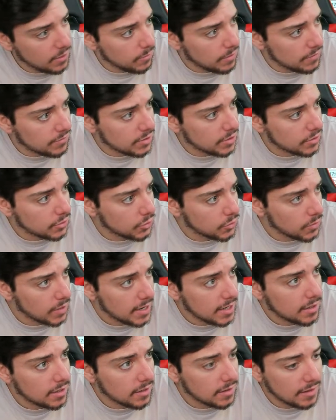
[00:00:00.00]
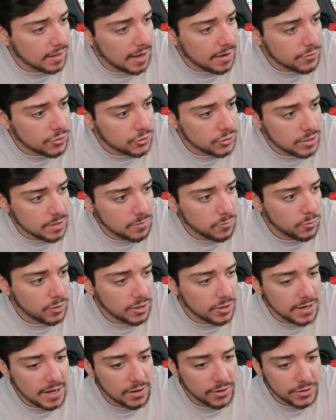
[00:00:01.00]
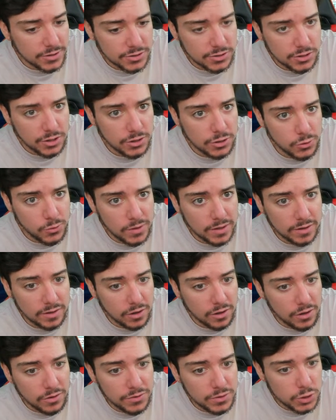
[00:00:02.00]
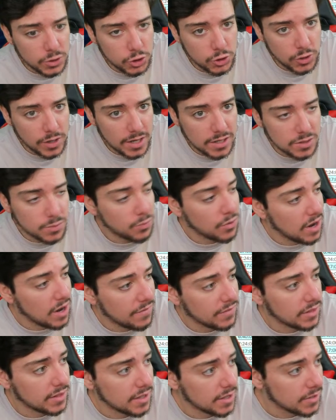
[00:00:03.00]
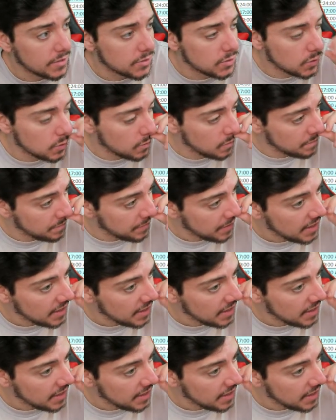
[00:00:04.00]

We've done great on live stream. We are now gonna start doing all these trades privately on Zoom.